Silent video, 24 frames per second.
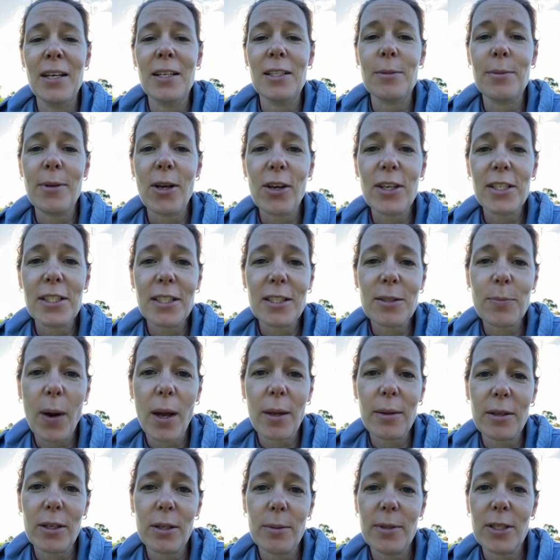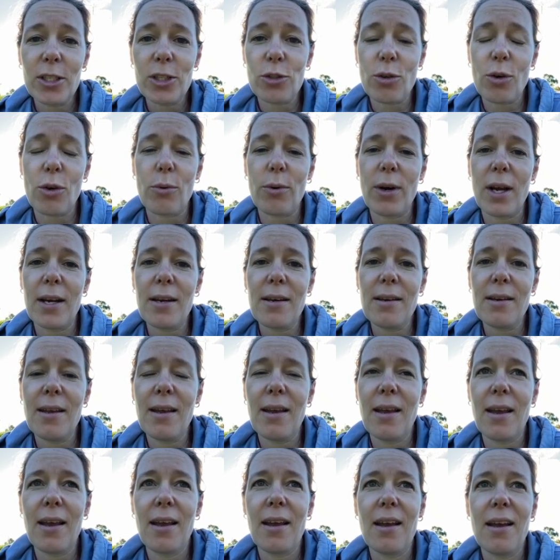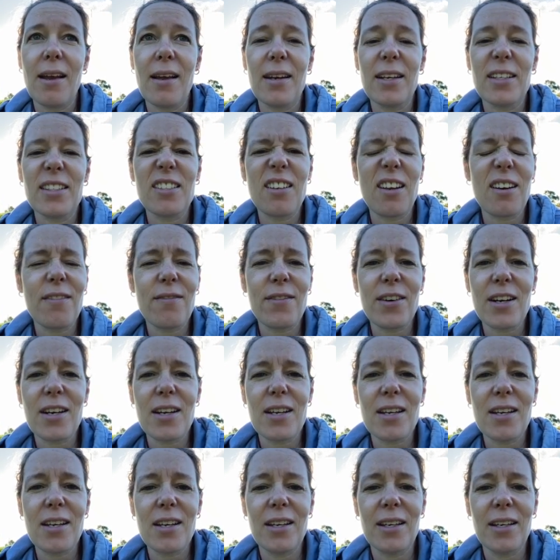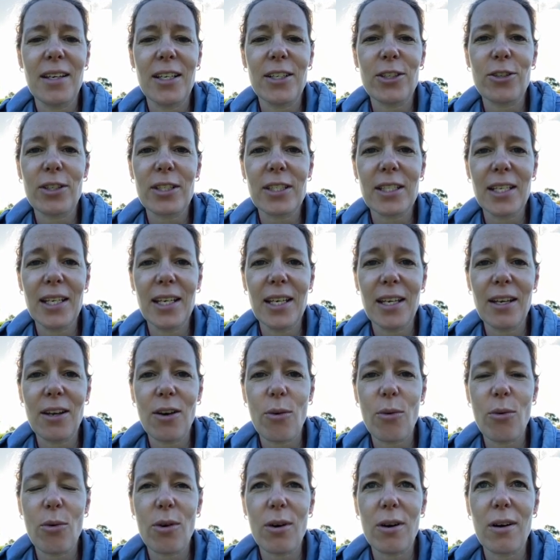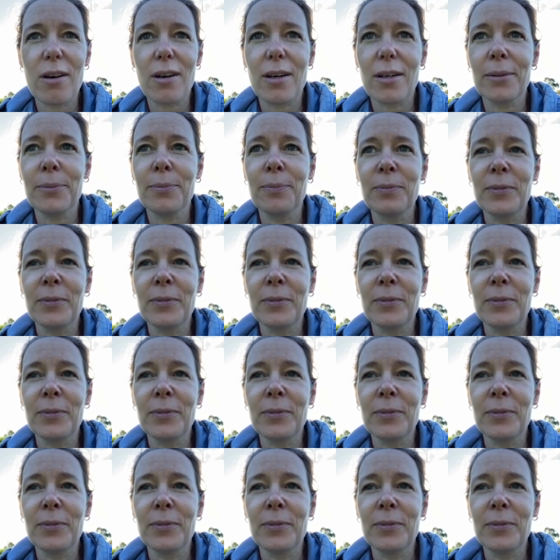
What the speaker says: to be honest it's probably going to be a short one, and it's not a very interesting or